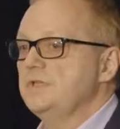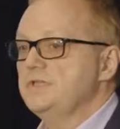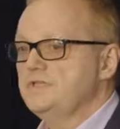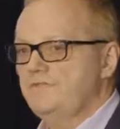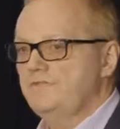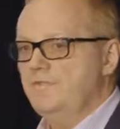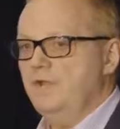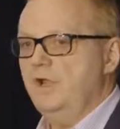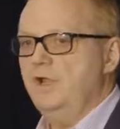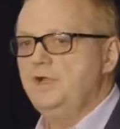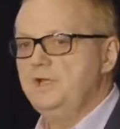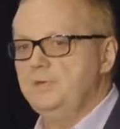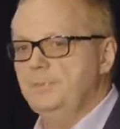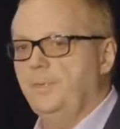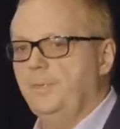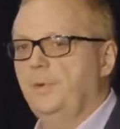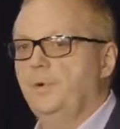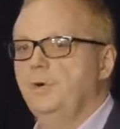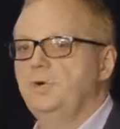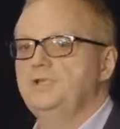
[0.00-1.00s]
it's very
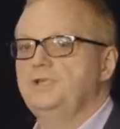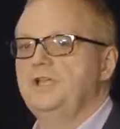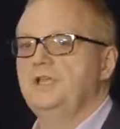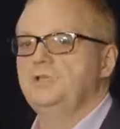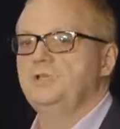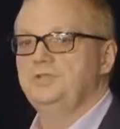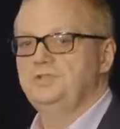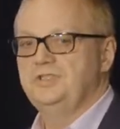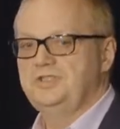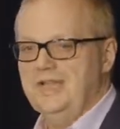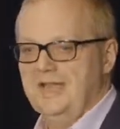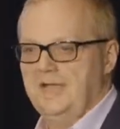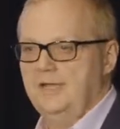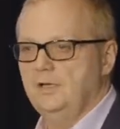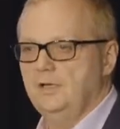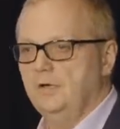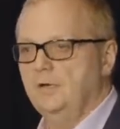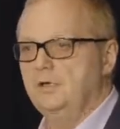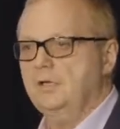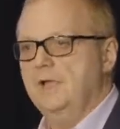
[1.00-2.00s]
important that you
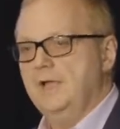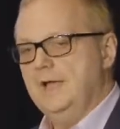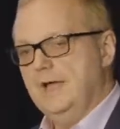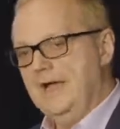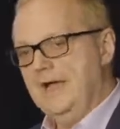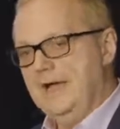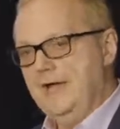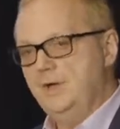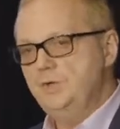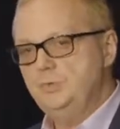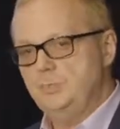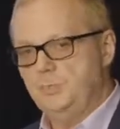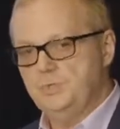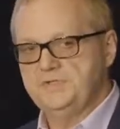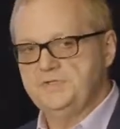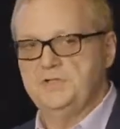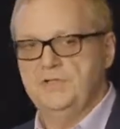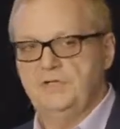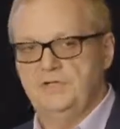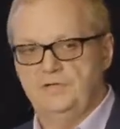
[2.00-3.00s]
tailor how you
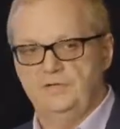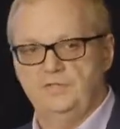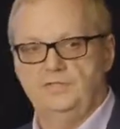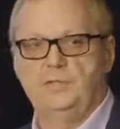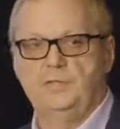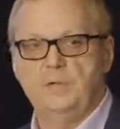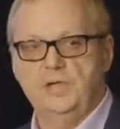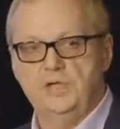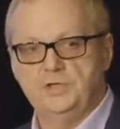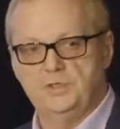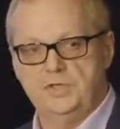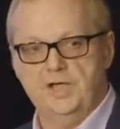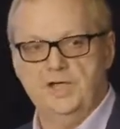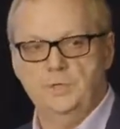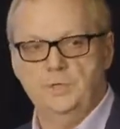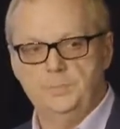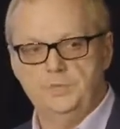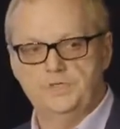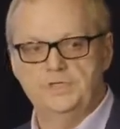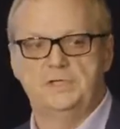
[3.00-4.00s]
present the information, how
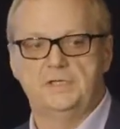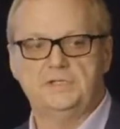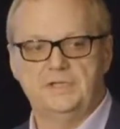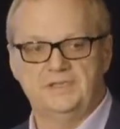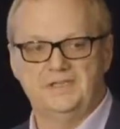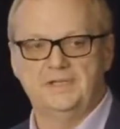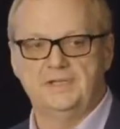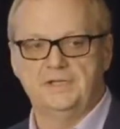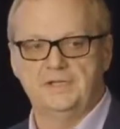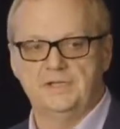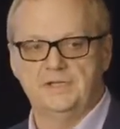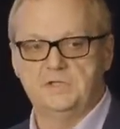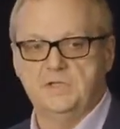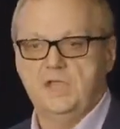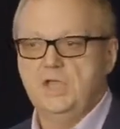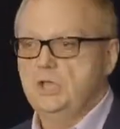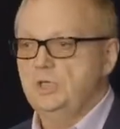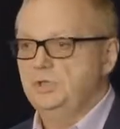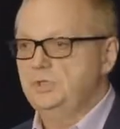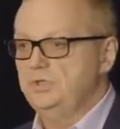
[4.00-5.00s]
you present analytics
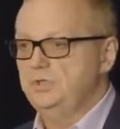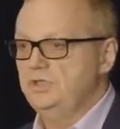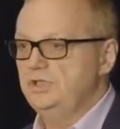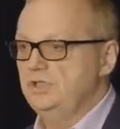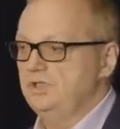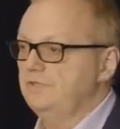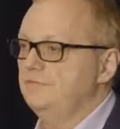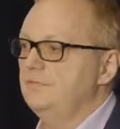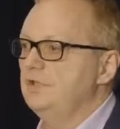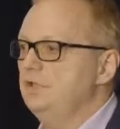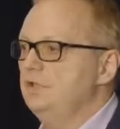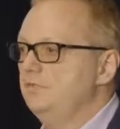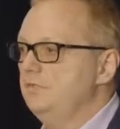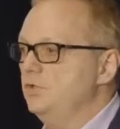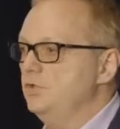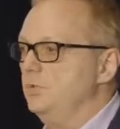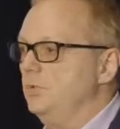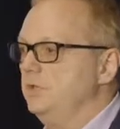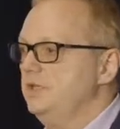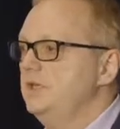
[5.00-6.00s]
to the
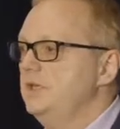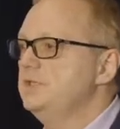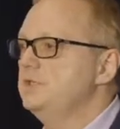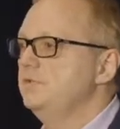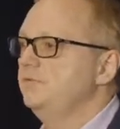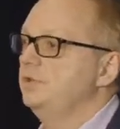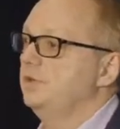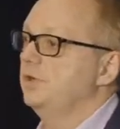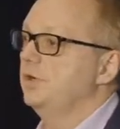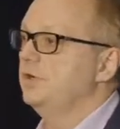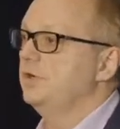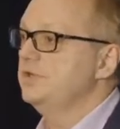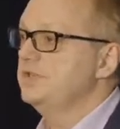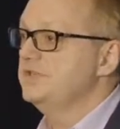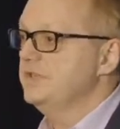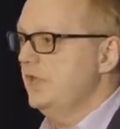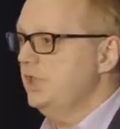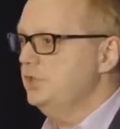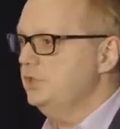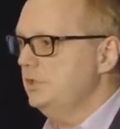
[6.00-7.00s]
individual needs of your
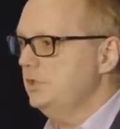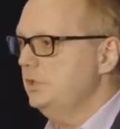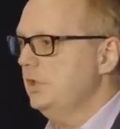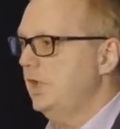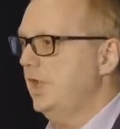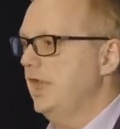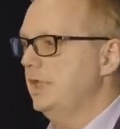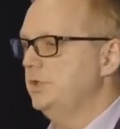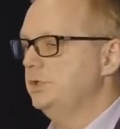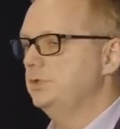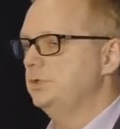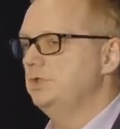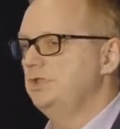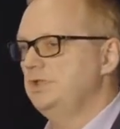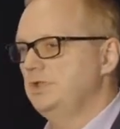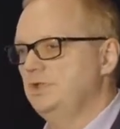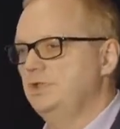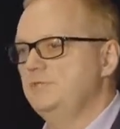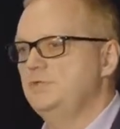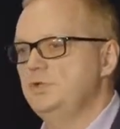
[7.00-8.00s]
organization and to
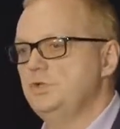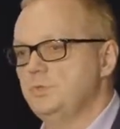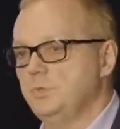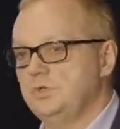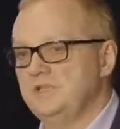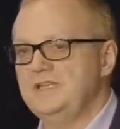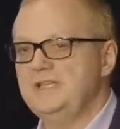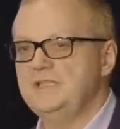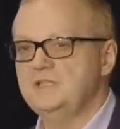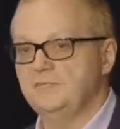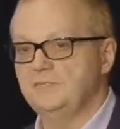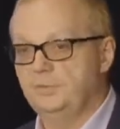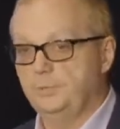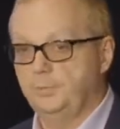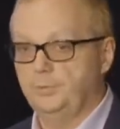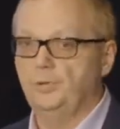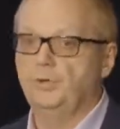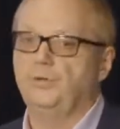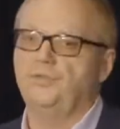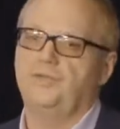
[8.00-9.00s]
the individual needs of the
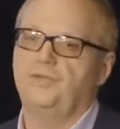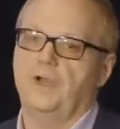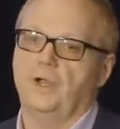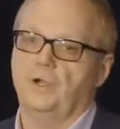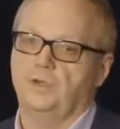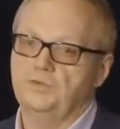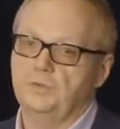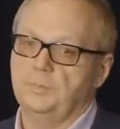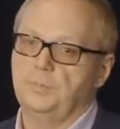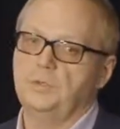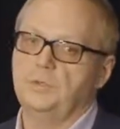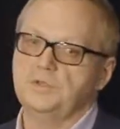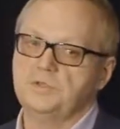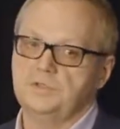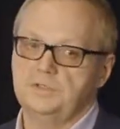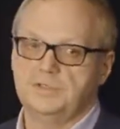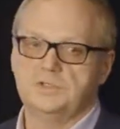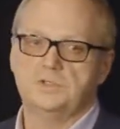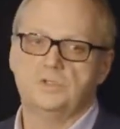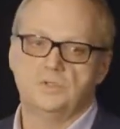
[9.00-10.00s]
profile of the
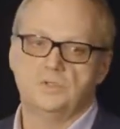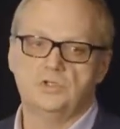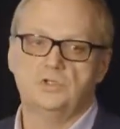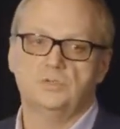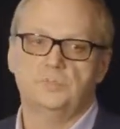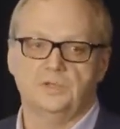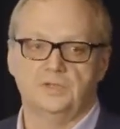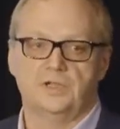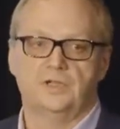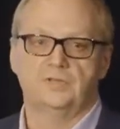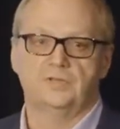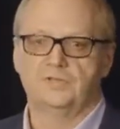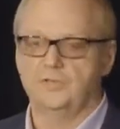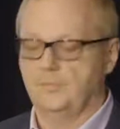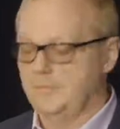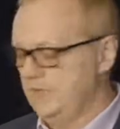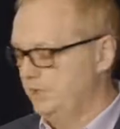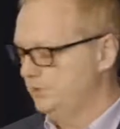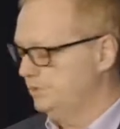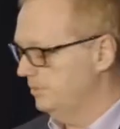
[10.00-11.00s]
person that's consuming that
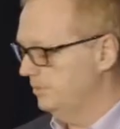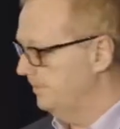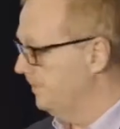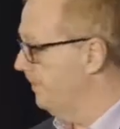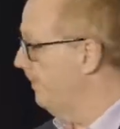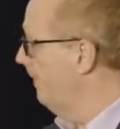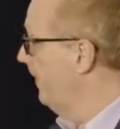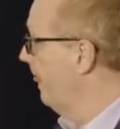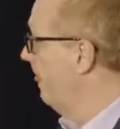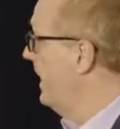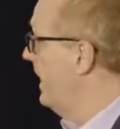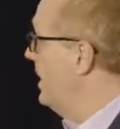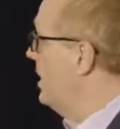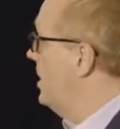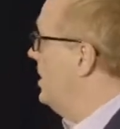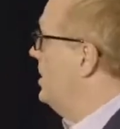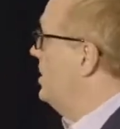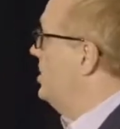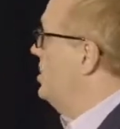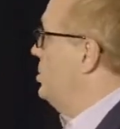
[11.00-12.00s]
information.
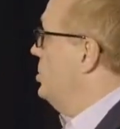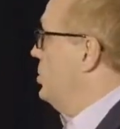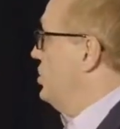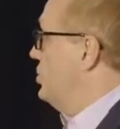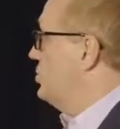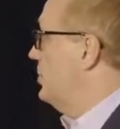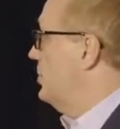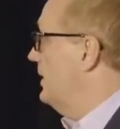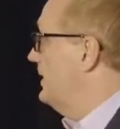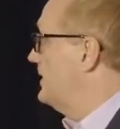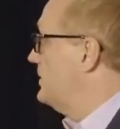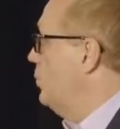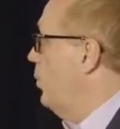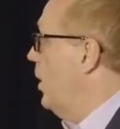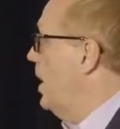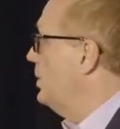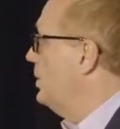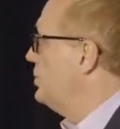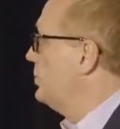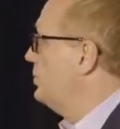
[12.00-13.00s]
So let's
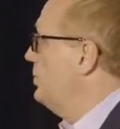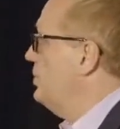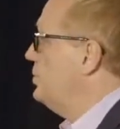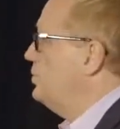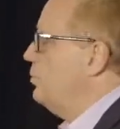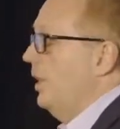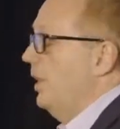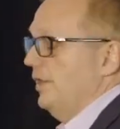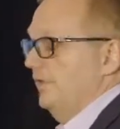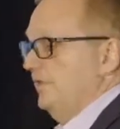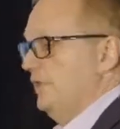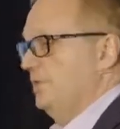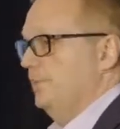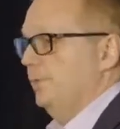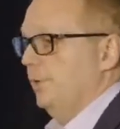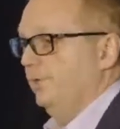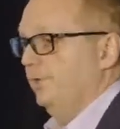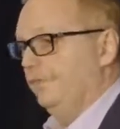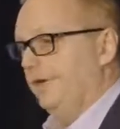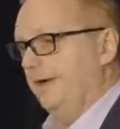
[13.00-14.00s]
walk through each one of these
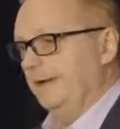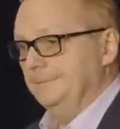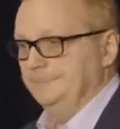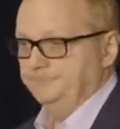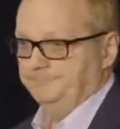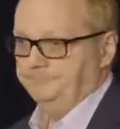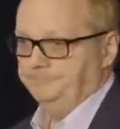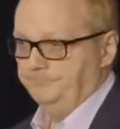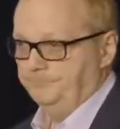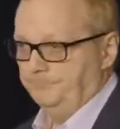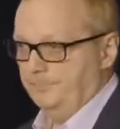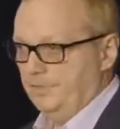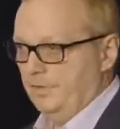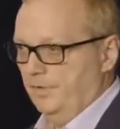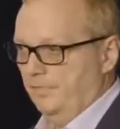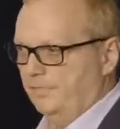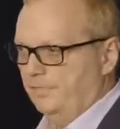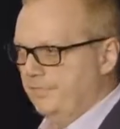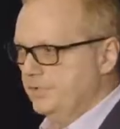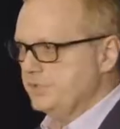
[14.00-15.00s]
profiles.
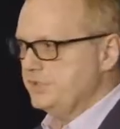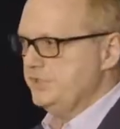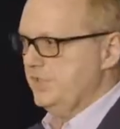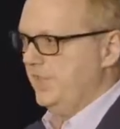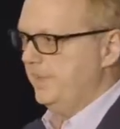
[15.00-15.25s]
First